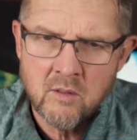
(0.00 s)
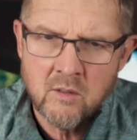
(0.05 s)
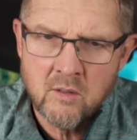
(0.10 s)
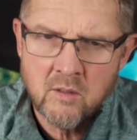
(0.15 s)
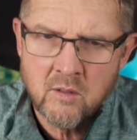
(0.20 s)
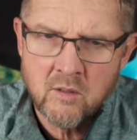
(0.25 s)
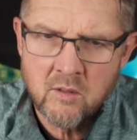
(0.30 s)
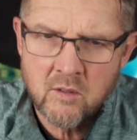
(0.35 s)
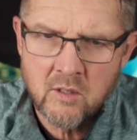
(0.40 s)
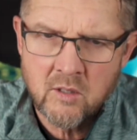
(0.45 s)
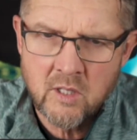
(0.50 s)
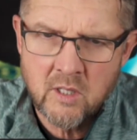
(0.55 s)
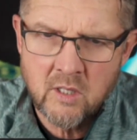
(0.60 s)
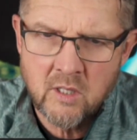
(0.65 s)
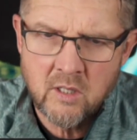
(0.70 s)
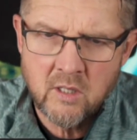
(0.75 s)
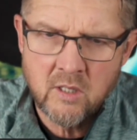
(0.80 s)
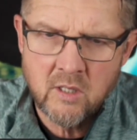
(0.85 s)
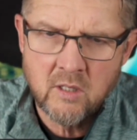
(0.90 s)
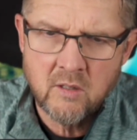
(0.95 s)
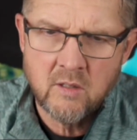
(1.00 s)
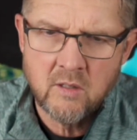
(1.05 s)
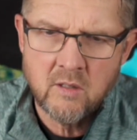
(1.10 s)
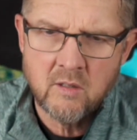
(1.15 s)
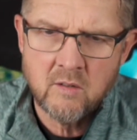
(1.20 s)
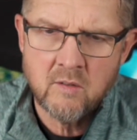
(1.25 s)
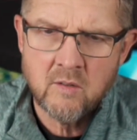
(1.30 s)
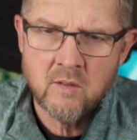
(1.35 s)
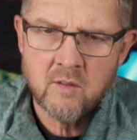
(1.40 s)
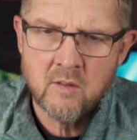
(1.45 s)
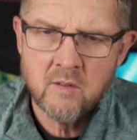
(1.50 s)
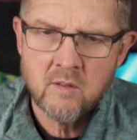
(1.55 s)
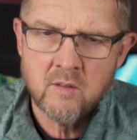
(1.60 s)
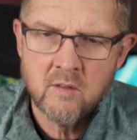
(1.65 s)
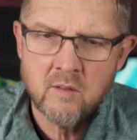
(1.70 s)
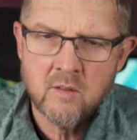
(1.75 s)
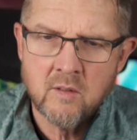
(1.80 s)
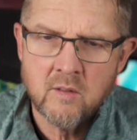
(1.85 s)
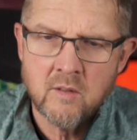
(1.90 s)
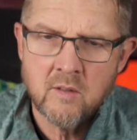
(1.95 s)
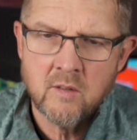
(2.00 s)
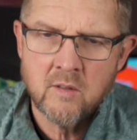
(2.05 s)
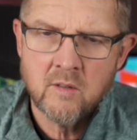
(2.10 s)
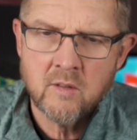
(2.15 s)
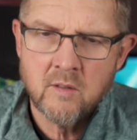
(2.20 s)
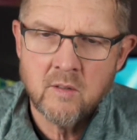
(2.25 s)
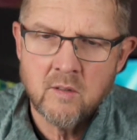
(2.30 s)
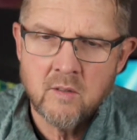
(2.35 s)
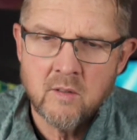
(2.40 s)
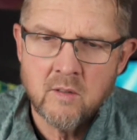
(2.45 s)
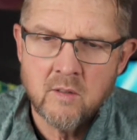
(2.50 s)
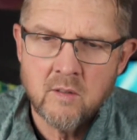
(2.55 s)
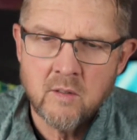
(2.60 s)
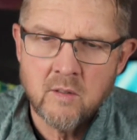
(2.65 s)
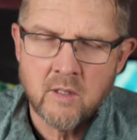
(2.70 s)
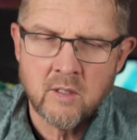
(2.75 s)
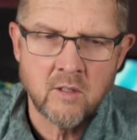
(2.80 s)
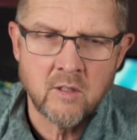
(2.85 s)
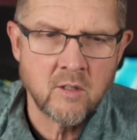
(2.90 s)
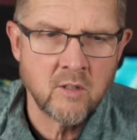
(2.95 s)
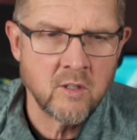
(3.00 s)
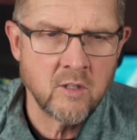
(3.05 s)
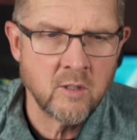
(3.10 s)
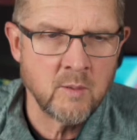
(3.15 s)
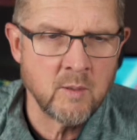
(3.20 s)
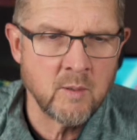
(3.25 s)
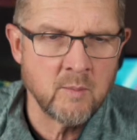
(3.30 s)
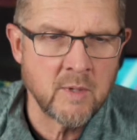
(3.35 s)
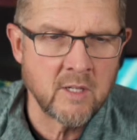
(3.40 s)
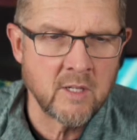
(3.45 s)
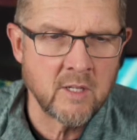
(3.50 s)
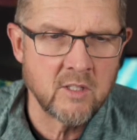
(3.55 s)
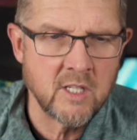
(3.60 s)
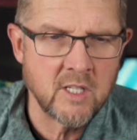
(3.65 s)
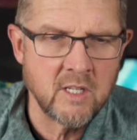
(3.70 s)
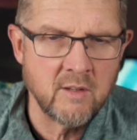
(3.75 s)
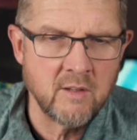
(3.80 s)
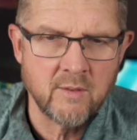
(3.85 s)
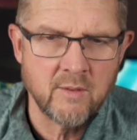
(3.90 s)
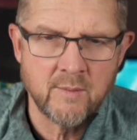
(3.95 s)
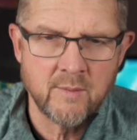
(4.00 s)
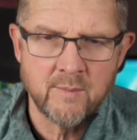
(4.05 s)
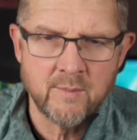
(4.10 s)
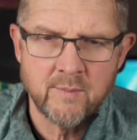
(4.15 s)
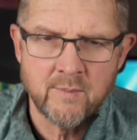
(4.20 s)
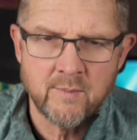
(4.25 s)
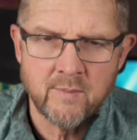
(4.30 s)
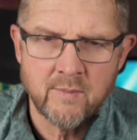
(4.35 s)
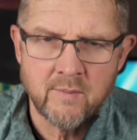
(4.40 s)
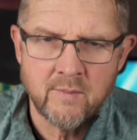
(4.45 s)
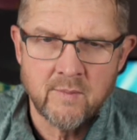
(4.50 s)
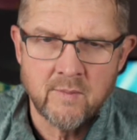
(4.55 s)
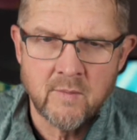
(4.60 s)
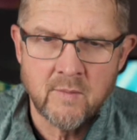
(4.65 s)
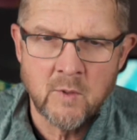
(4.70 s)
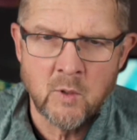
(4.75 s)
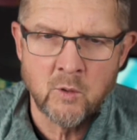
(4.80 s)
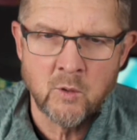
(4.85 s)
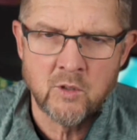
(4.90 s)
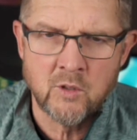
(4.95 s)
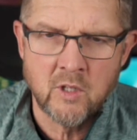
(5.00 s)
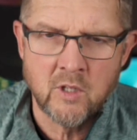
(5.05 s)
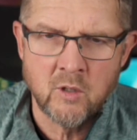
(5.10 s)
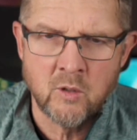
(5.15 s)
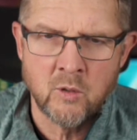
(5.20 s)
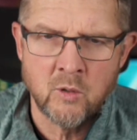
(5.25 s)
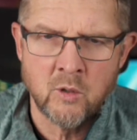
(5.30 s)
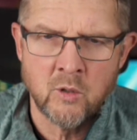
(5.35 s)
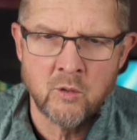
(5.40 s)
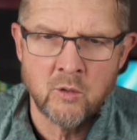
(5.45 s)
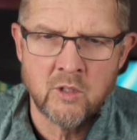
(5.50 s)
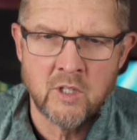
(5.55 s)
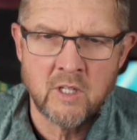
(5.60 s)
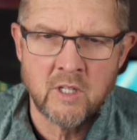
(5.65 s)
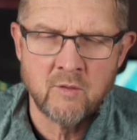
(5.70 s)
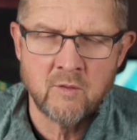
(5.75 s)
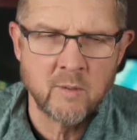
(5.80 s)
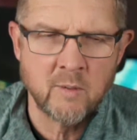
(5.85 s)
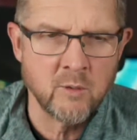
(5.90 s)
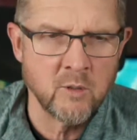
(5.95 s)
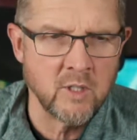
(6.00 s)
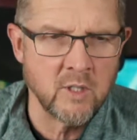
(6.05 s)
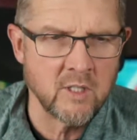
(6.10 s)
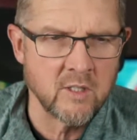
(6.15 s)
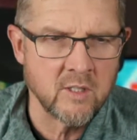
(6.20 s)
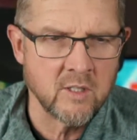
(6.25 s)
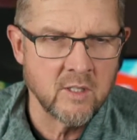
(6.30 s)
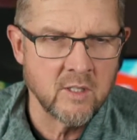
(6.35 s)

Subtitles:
Steve. I don't know who you mean by Steve. Or who Steve Red Bull is.